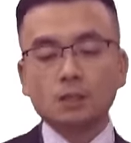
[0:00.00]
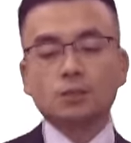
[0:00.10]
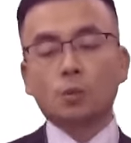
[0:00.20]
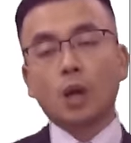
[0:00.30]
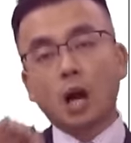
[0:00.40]

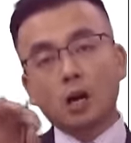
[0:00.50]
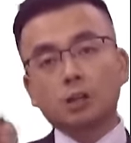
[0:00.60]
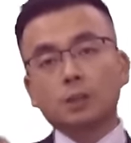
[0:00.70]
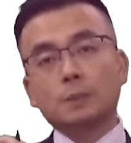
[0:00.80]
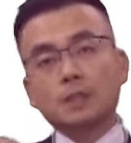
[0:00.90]
So we are
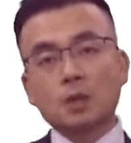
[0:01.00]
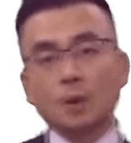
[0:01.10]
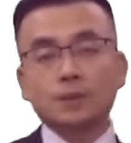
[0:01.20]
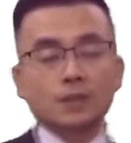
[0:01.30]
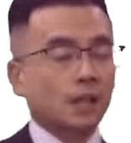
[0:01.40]
going to be
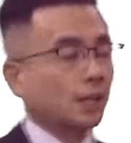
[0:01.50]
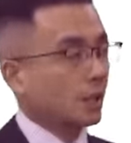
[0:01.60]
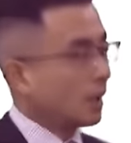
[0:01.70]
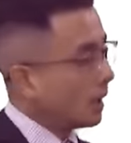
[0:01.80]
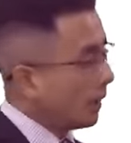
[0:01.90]

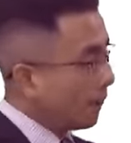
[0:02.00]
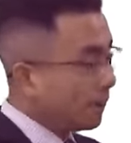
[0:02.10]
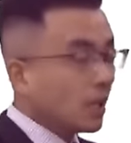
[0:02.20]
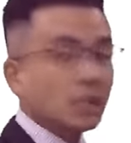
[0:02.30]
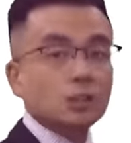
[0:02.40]
using
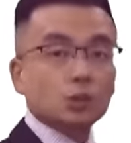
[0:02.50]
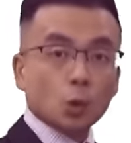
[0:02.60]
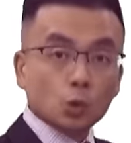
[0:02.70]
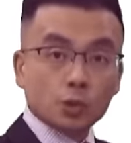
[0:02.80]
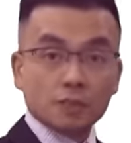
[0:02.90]
these
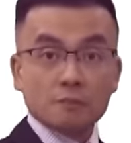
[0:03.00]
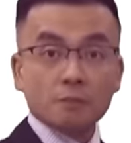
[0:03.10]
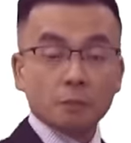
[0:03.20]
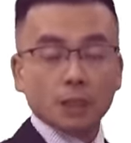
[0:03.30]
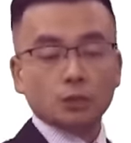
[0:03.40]
sort of
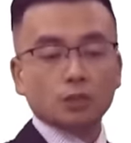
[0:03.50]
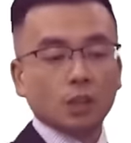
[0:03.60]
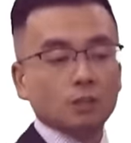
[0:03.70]
information